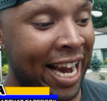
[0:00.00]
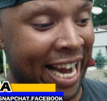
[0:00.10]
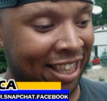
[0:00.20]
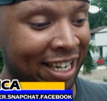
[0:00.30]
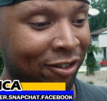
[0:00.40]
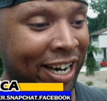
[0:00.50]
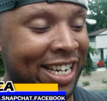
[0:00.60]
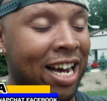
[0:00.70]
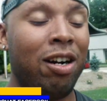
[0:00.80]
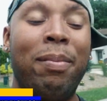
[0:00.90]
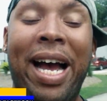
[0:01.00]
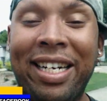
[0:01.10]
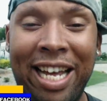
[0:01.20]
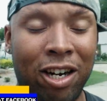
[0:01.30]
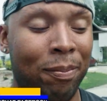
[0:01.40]
Anthony ran down and
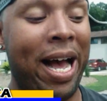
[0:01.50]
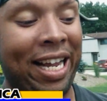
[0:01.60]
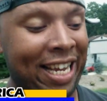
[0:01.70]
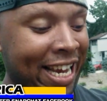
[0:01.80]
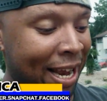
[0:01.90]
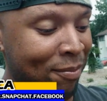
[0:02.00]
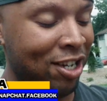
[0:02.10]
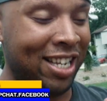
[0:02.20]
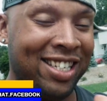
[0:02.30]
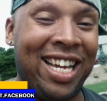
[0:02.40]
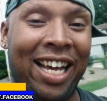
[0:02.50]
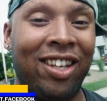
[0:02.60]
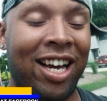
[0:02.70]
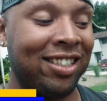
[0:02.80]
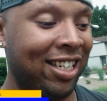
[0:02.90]
back, he came to the
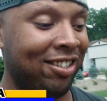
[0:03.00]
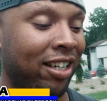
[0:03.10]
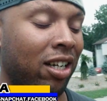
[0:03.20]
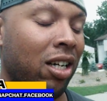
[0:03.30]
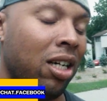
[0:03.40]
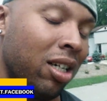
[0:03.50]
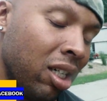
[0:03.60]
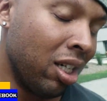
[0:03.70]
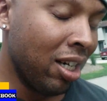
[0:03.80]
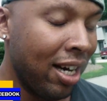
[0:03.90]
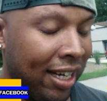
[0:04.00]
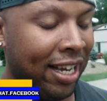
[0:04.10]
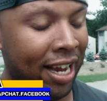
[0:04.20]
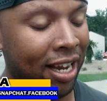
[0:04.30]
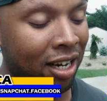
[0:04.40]
sidelines and he's like, oh, I
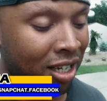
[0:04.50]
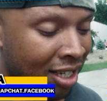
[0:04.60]
can't.